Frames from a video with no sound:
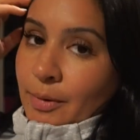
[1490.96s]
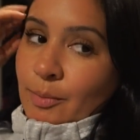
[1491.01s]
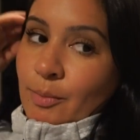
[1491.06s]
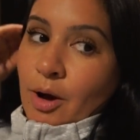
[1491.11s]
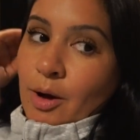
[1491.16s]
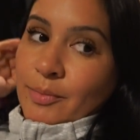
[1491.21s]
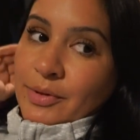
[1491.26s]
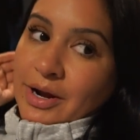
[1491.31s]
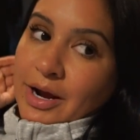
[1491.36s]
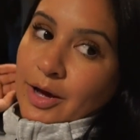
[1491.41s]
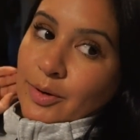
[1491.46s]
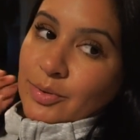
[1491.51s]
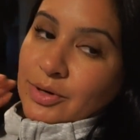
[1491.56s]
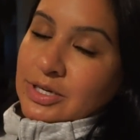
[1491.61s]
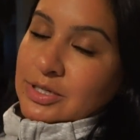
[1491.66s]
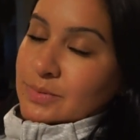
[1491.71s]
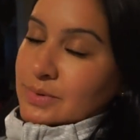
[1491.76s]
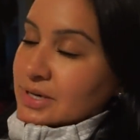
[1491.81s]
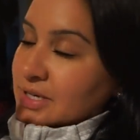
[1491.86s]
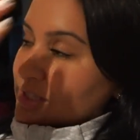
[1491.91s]
my mom and I,
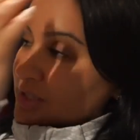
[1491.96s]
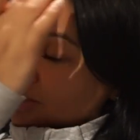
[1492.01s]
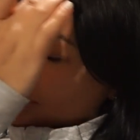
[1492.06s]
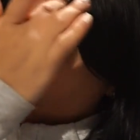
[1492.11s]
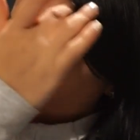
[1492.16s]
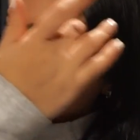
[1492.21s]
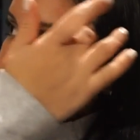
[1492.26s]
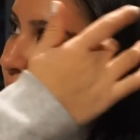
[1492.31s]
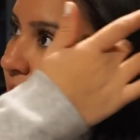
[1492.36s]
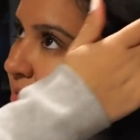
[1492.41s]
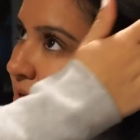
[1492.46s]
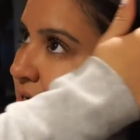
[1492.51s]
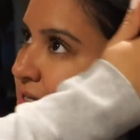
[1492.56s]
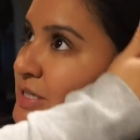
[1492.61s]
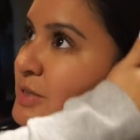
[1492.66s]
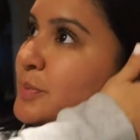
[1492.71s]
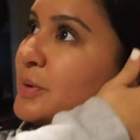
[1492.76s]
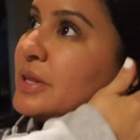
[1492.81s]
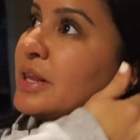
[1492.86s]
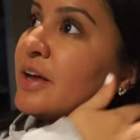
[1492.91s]
because we got so hungry, and
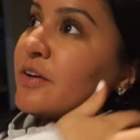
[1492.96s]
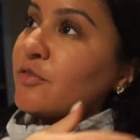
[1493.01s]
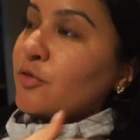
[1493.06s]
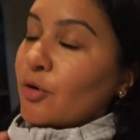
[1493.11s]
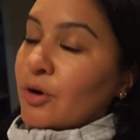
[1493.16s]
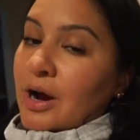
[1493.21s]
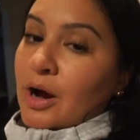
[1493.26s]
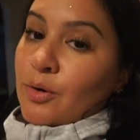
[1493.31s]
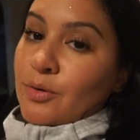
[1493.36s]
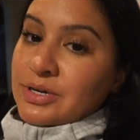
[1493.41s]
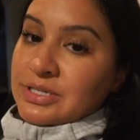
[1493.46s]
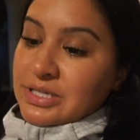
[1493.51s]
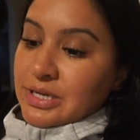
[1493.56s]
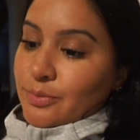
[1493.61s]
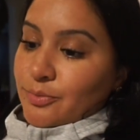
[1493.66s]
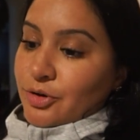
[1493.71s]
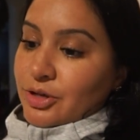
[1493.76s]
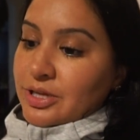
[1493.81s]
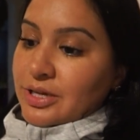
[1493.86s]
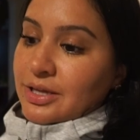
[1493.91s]
it's been like 4 hours and
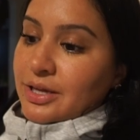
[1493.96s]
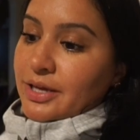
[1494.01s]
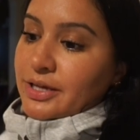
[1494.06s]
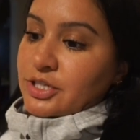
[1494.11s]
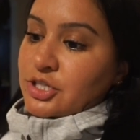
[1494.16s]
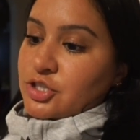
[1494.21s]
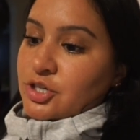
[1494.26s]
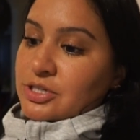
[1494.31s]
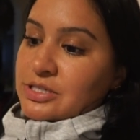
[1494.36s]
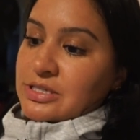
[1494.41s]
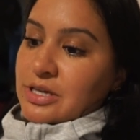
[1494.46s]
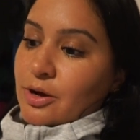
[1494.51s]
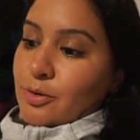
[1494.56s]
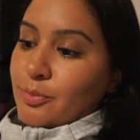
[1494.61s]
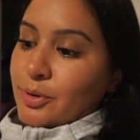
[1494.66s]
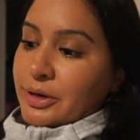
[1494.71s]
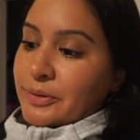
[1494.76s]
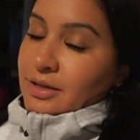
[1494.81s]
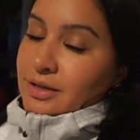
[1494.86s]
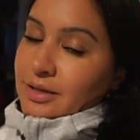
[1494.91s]
I'm really like stressed out,
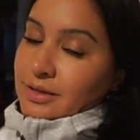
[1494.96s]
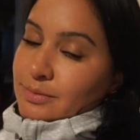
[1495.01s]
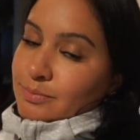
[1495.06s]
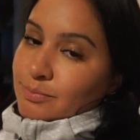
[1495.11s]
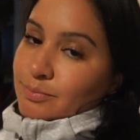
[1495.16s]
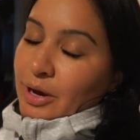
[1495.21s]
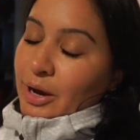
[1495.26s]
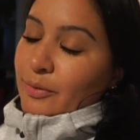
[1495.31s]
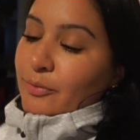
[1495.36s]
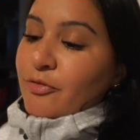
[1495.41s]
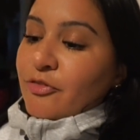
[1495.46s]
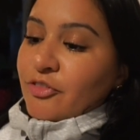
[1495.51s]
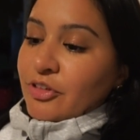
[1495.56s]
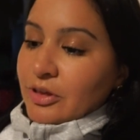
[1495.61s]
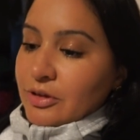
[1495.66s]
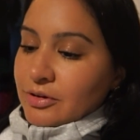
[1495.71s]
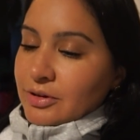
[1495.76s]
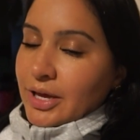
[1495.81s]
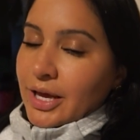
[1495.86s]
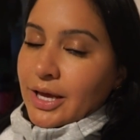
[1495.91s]
but I
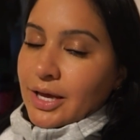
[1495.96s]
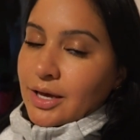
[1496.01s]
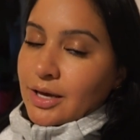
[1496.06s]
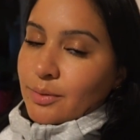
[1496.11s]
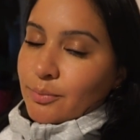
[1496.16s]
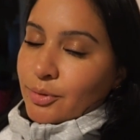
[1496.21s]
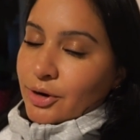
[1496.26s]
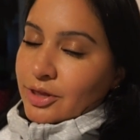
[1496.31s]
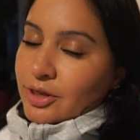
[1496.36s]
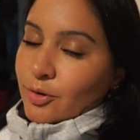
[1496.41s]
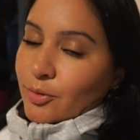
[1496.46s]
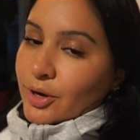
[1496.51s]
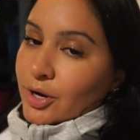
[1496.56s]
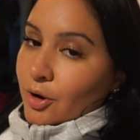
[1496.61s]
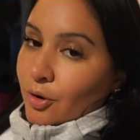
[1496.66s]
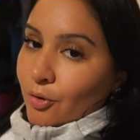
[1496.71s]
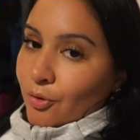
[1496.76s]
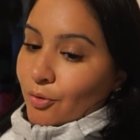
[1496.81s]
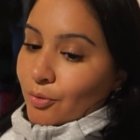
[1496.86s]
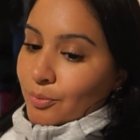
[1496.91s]
feel like Brenda went
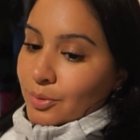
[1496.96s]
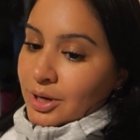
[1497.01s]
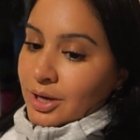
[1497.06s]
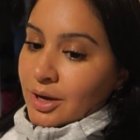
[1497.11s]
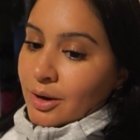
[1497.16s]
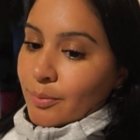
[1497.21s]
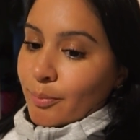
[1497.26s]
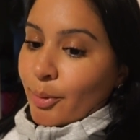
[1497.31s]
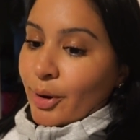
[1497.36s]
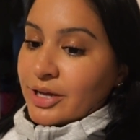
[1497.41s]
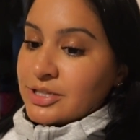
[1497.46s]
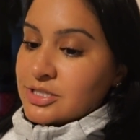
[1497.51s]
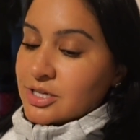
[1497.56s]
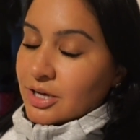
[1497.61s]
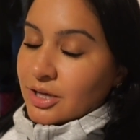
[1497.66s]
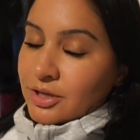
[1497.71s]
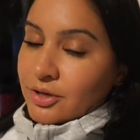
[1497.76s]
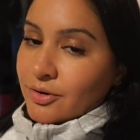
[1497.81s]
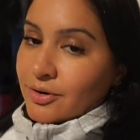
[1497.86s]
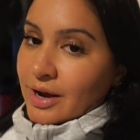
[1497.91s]
home, probably took
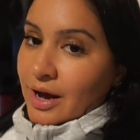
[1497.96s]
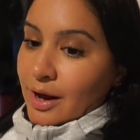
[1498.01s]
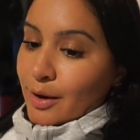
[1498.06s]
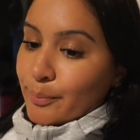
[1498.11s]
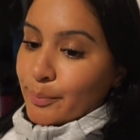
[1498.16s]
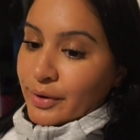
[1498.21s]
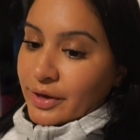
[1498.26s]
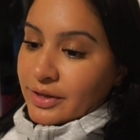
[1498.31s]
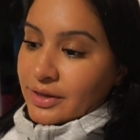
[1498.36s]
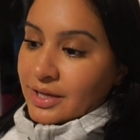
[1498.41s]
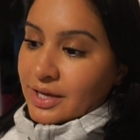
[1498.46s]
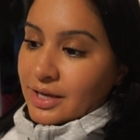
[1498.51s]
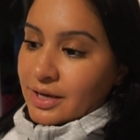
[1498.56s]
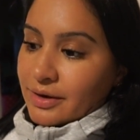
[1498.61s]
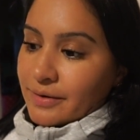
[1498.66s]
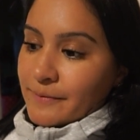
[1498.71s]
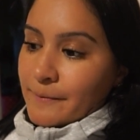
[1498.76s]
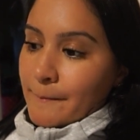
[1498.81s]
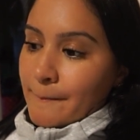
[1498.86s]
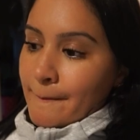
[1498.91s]
a little nap and
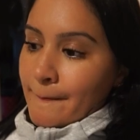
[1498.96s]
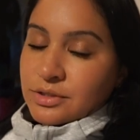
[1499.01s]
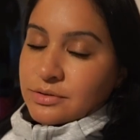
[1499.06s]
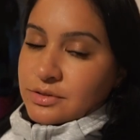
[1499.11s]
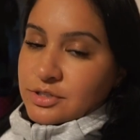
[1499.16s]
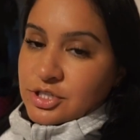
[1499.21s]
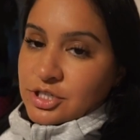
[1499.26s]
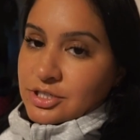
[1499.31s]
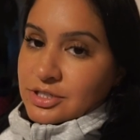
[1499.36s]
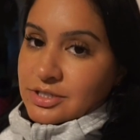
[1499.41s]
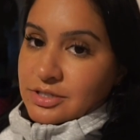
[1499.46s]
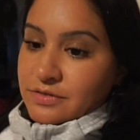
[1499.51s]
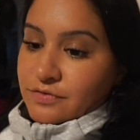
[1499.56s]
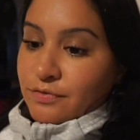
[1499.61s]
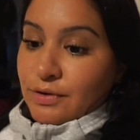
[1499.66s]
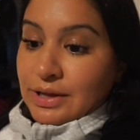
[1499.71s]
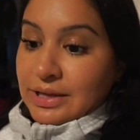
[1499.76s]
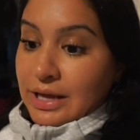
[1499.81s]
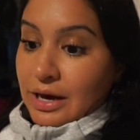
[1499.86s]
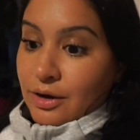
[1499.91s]
then just
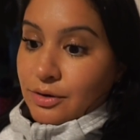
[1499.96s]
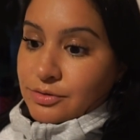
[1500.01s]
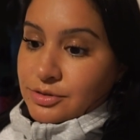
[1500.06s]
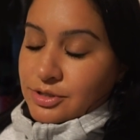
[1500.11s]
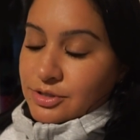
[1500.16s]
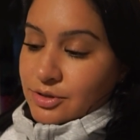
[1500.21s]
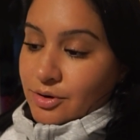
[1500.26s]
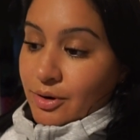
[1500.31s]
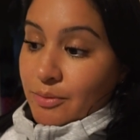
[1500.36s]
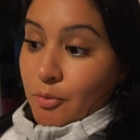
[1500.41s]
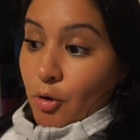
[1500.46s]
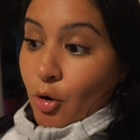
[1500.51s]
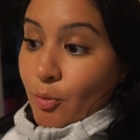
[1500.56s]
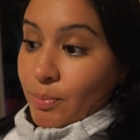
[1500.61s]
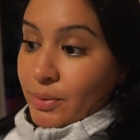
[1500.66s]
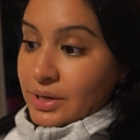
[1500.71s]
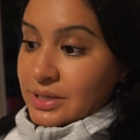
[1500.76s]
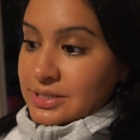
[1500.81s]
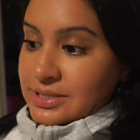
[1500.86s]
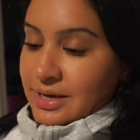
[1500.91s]
fell out. So I'm
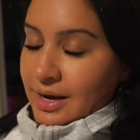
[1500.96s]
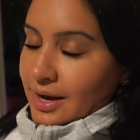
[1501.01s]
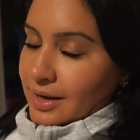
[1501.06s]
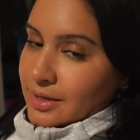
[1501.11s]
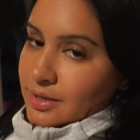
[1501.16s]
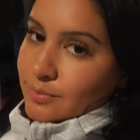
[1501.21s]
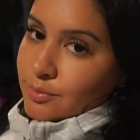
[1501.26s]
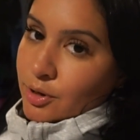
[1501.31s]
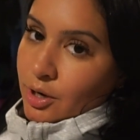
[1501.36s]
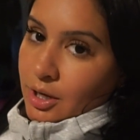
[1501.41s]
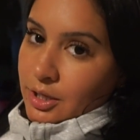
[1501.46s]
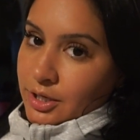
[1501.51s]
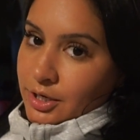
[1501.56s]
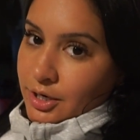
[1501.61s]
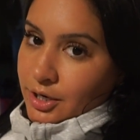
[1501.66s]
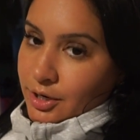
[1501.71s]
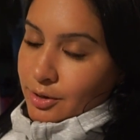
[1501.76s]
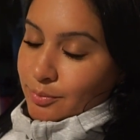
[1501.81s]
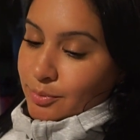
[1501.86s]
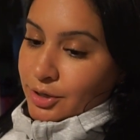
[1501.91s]
hoping it's that. I keep calling
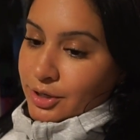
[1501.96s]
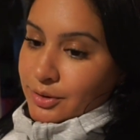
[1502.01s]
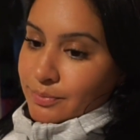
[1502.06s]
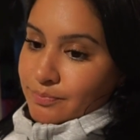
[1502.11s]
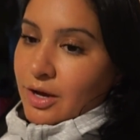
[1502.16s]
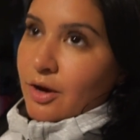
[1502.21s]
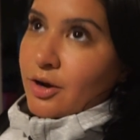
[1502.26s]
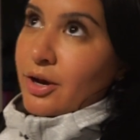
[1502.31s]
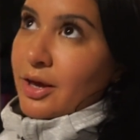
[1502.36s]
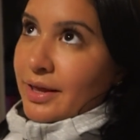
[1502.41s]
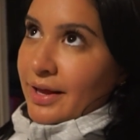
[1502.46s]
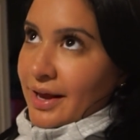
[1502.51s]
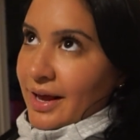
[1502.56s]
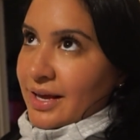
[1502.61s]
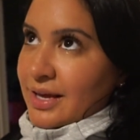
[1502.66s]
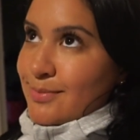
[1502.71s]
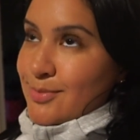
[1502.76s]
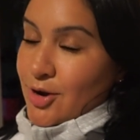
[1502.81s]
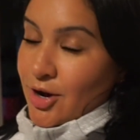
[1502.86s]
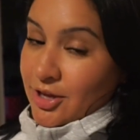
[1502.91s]
her, but I
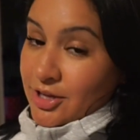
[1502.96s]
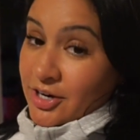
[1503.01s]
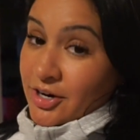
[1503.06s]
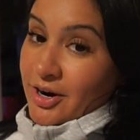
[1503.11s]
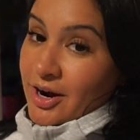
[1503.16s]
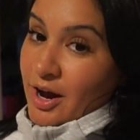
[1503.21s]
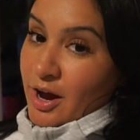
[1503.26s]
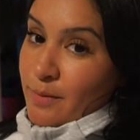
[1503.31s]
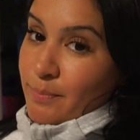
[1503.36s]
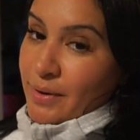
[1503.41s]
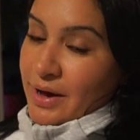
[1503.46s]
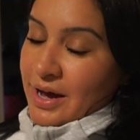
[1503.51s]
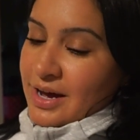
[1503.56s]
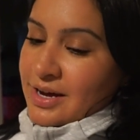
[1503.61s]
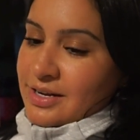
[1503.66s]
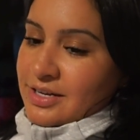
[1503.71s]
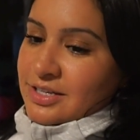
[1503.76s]
keep calling her iPad